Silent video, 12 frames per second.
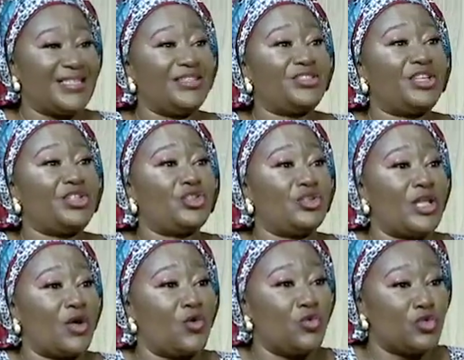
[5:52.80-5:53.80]
a sensation
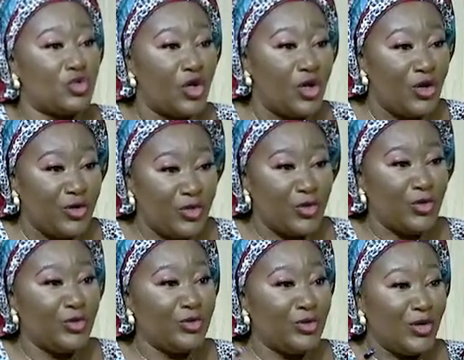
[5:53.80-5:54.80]
that goes
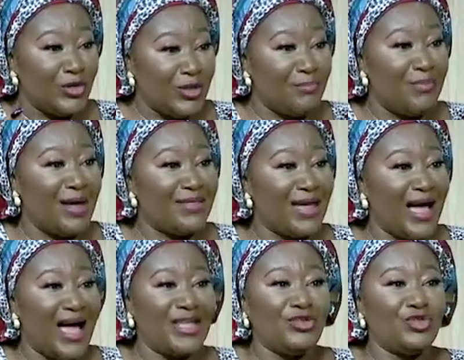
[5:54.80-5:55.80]
through the mother,
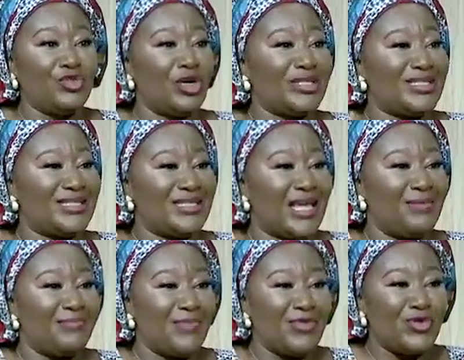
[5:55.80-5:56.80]
and you just say,
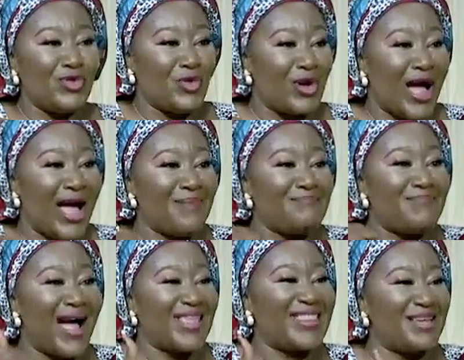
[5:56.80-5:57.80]
look,
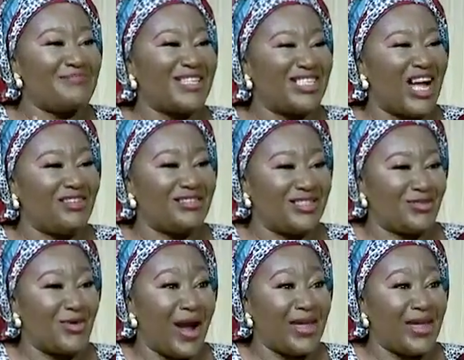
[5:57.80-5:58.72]
I think my child is crying.